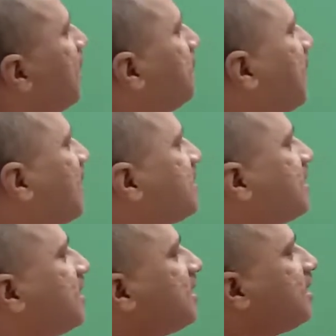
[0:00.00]
but
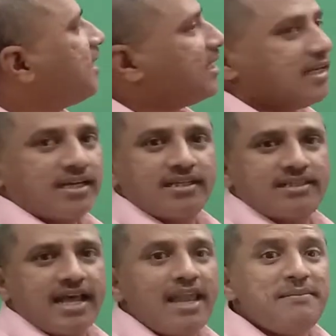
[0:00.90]

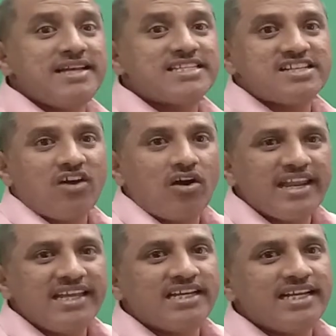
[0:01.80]
time is not
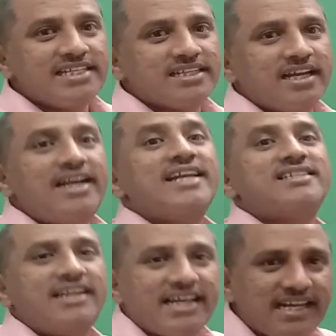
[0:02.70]
increasing, it
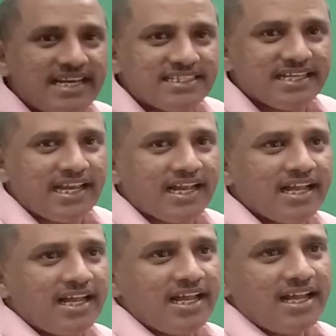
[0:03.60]
is decreasing.
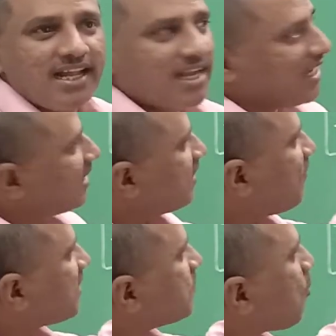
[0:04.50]
The
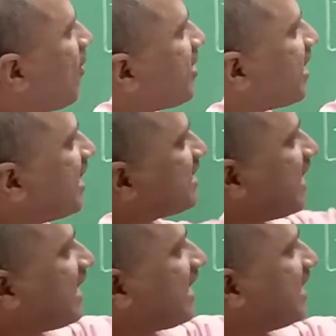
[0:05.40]
first quantity is
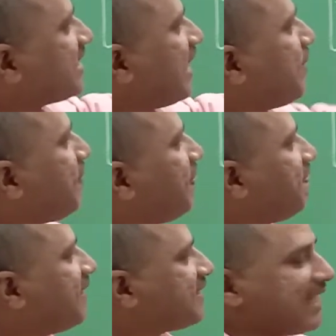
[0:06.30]

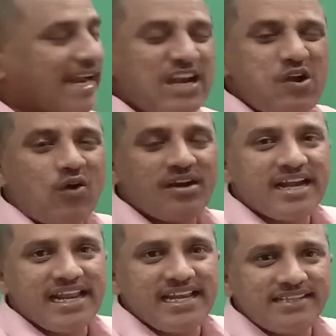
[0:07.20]
increasing, the second
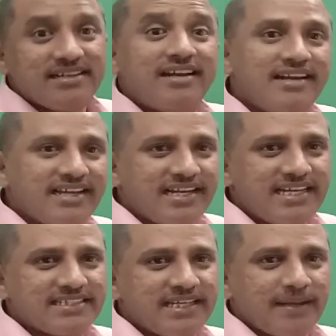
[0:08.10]
quantity is
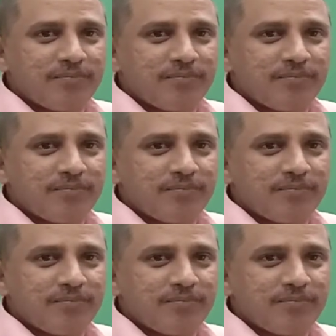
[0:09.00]
decreasing.